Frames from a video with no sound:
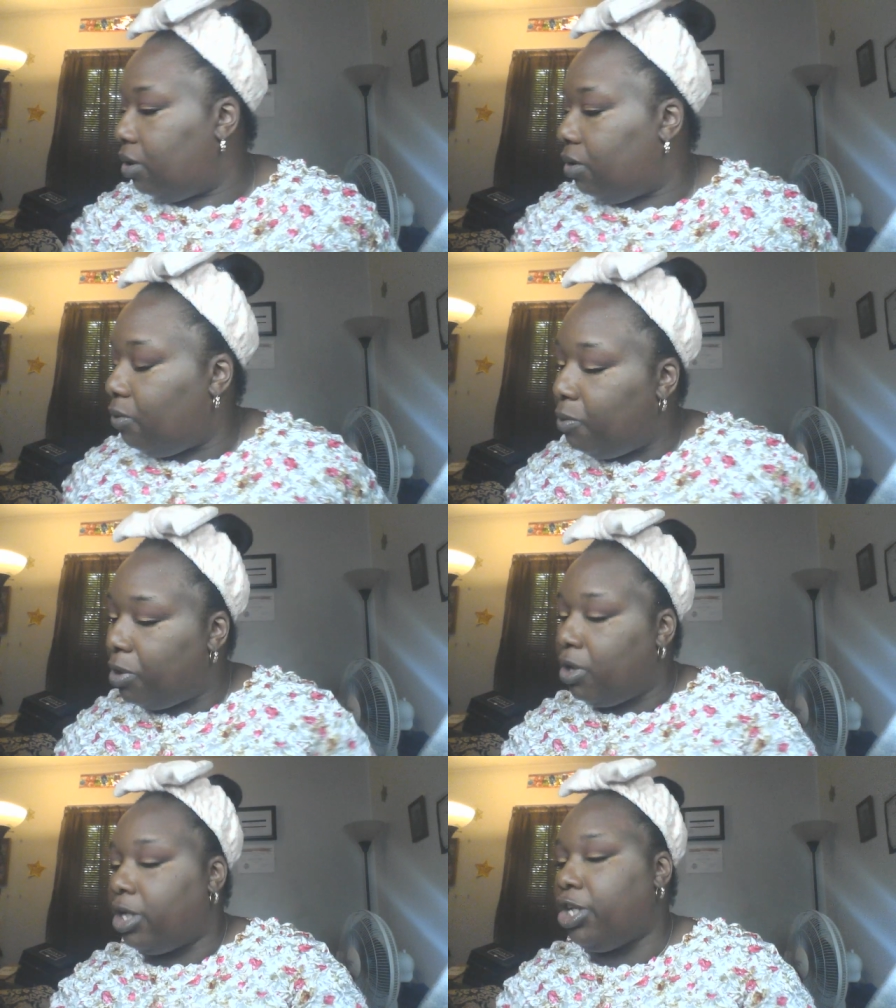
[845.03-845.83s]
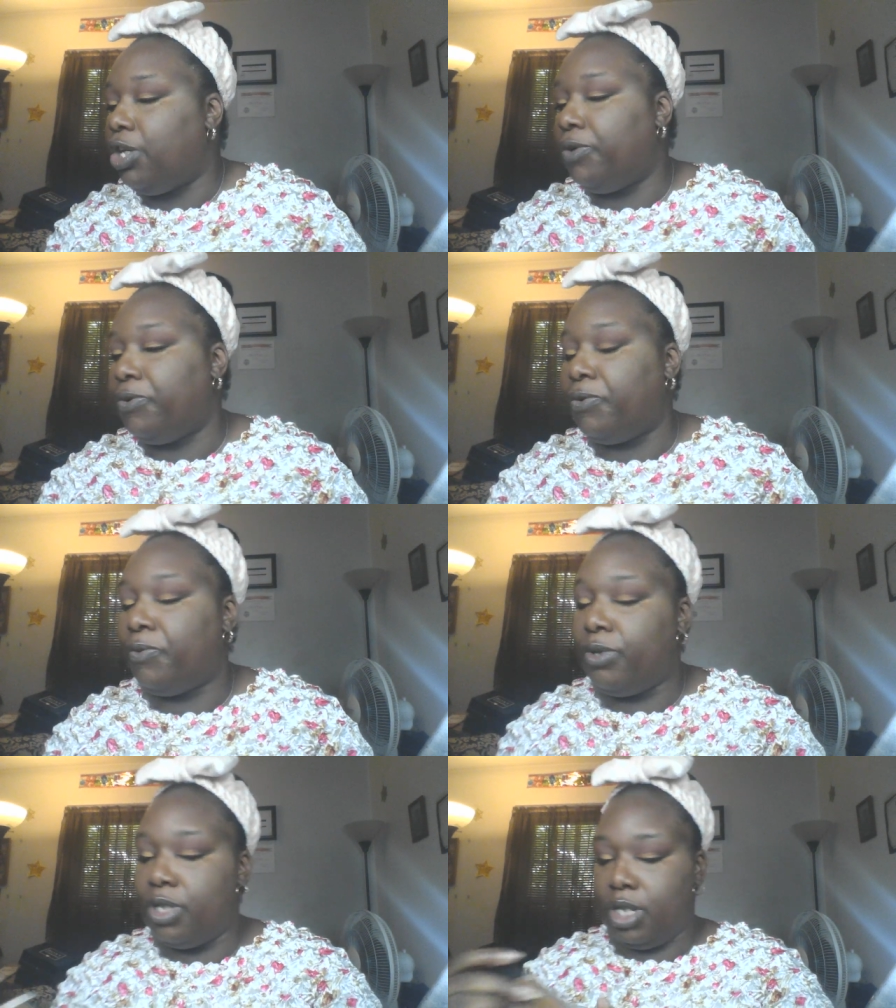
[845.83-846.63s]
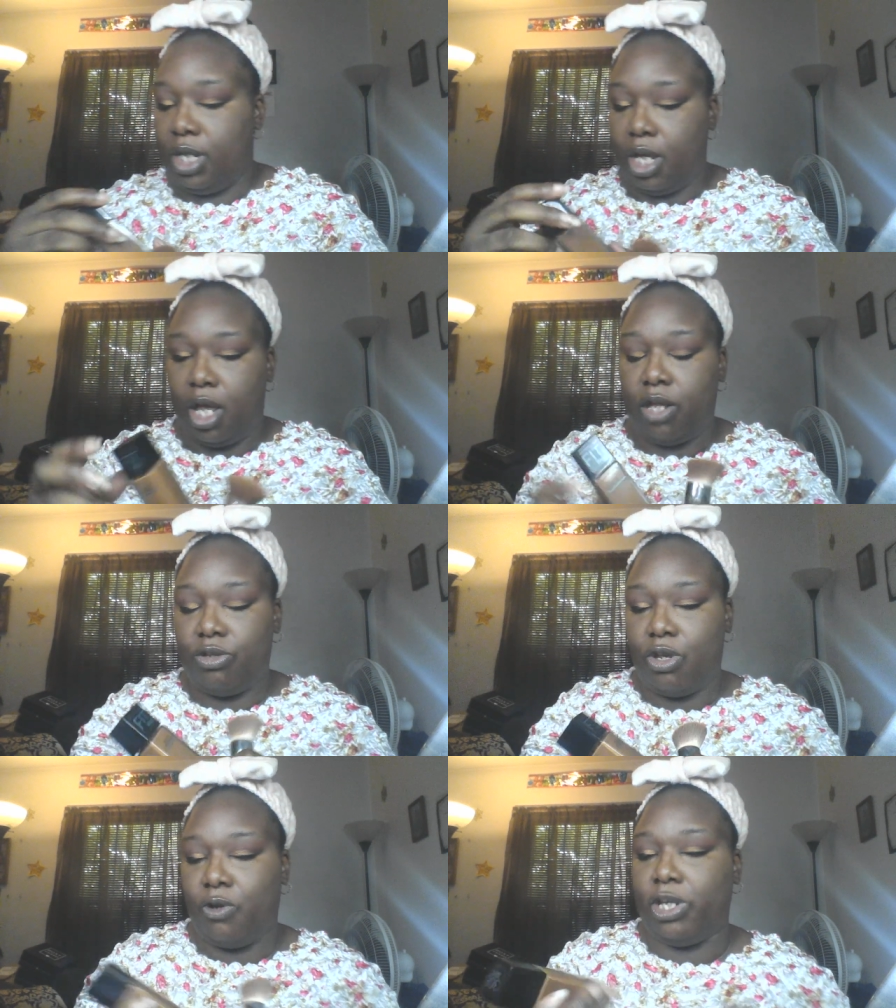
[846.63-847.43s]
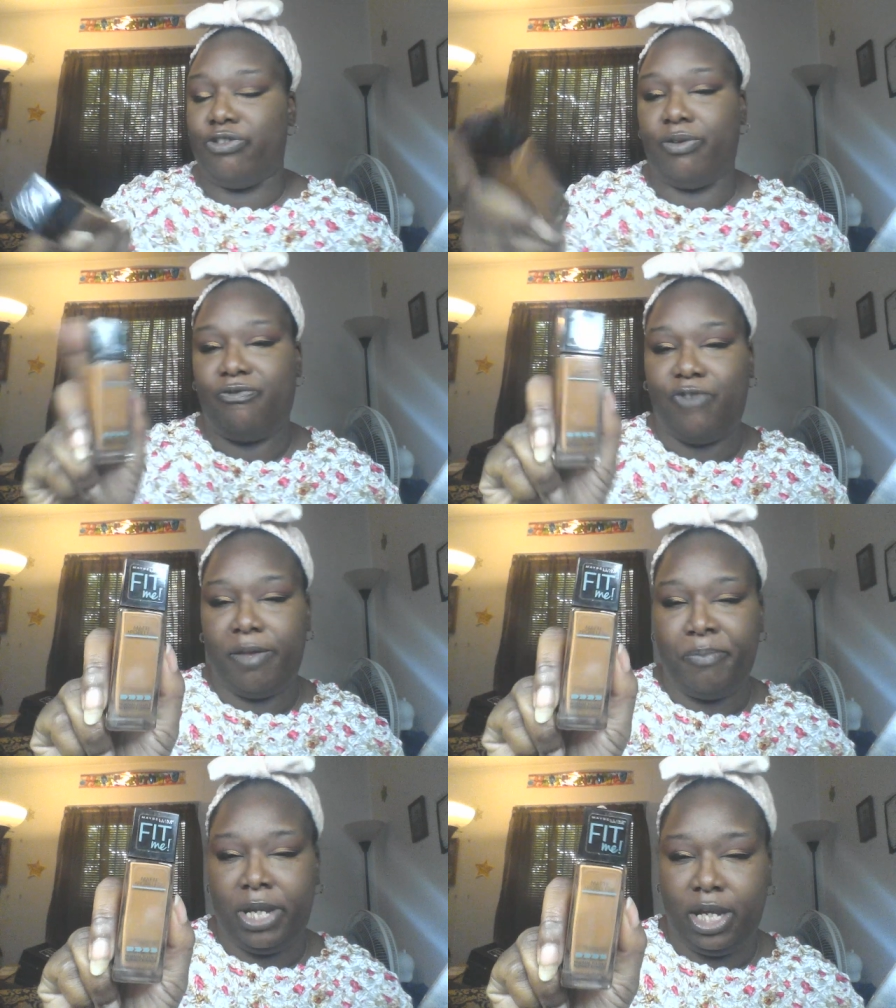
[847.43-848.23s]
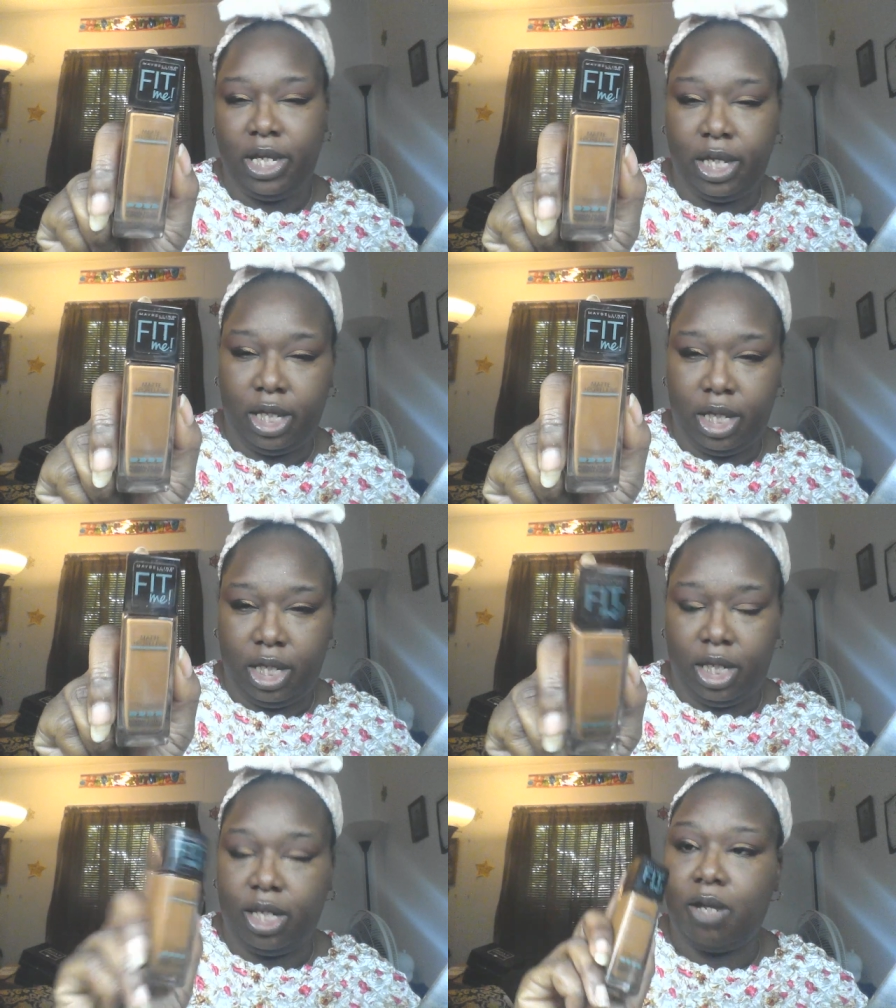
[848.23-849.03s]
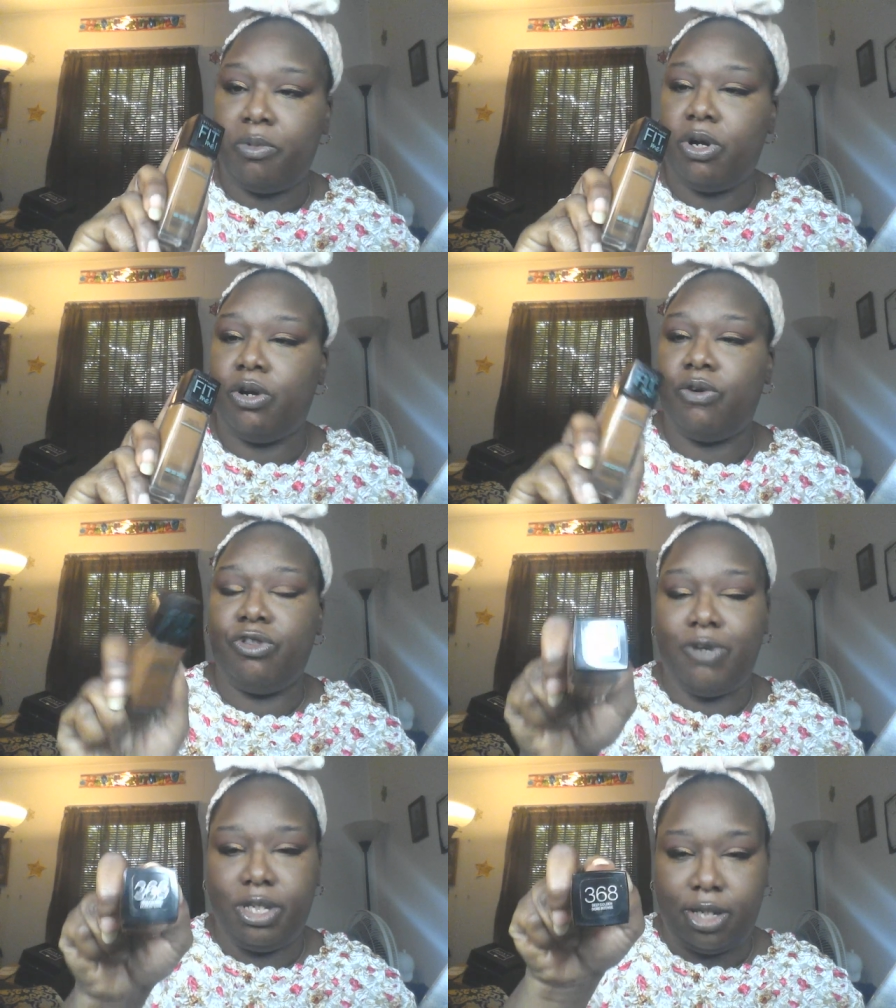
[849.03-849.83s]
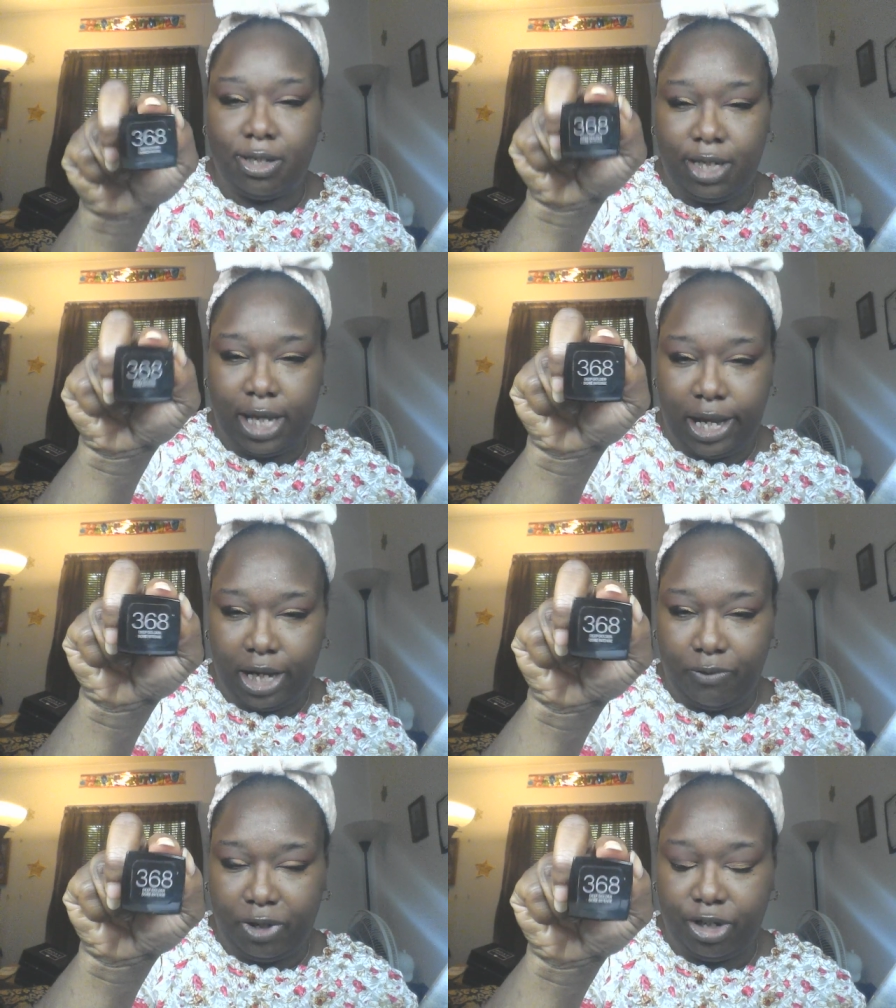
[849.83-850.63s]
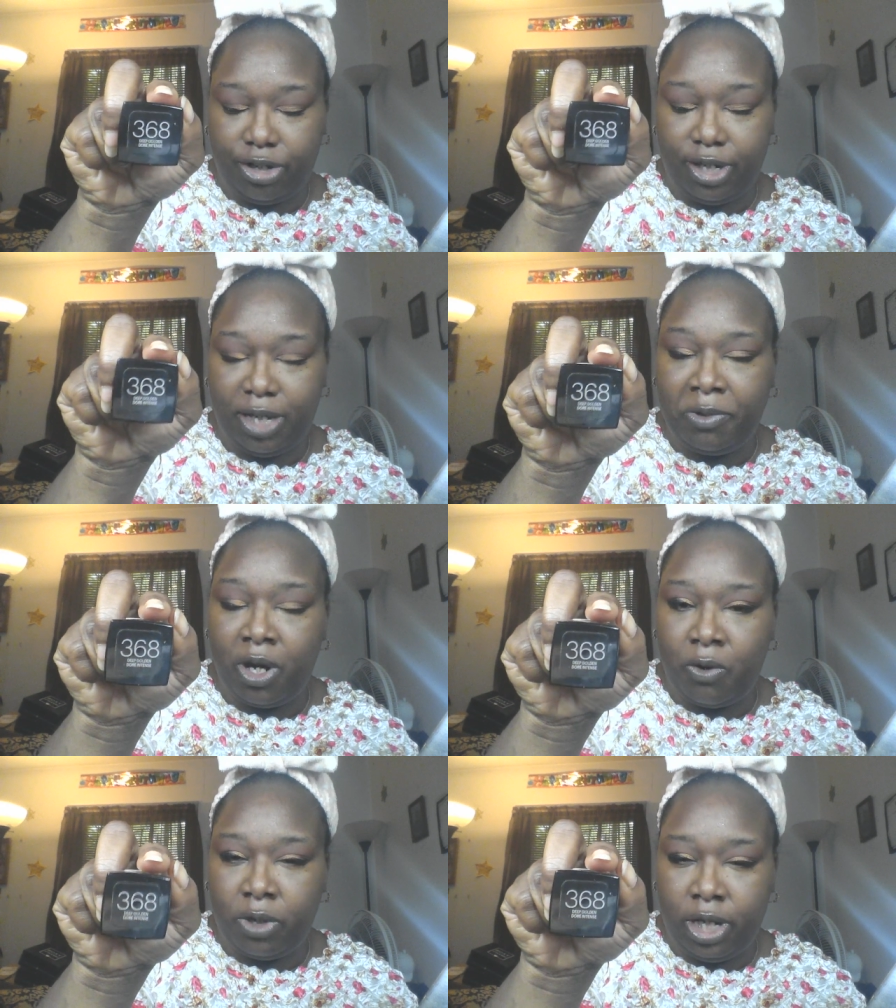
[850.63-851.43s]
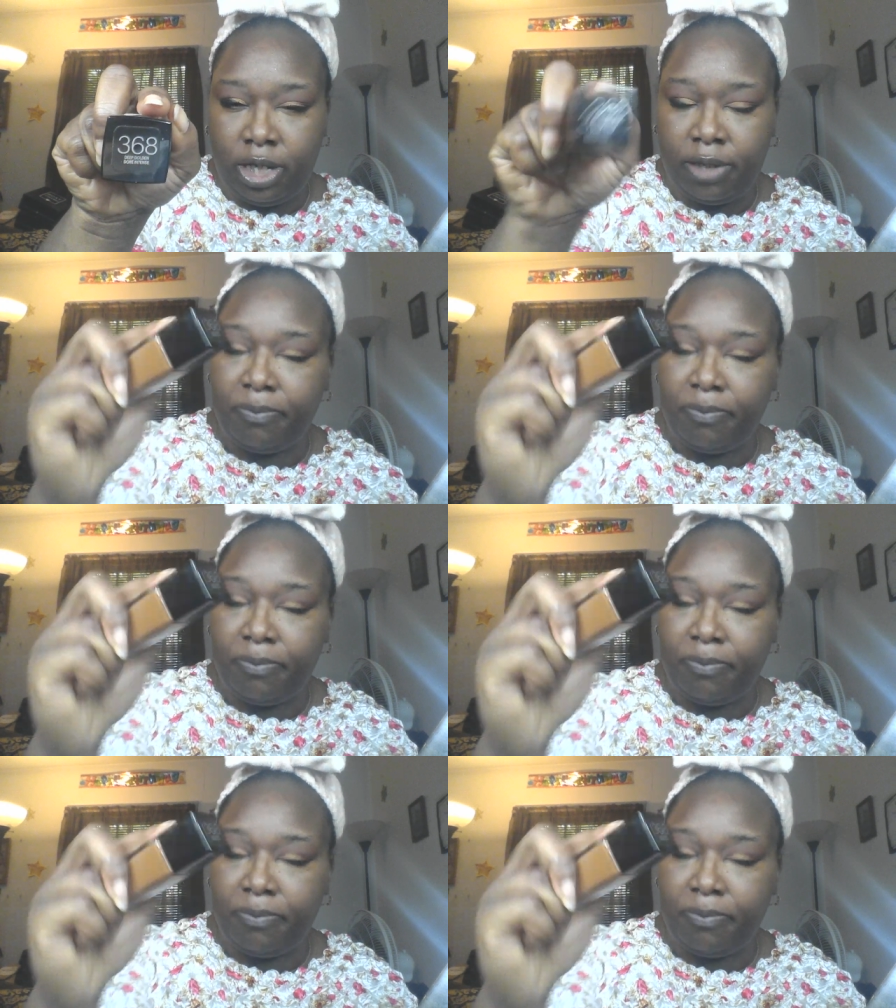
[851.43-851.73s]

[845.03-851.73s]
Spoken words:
What we're going to use also is from Fit Me, number 368, which is Deep Golden.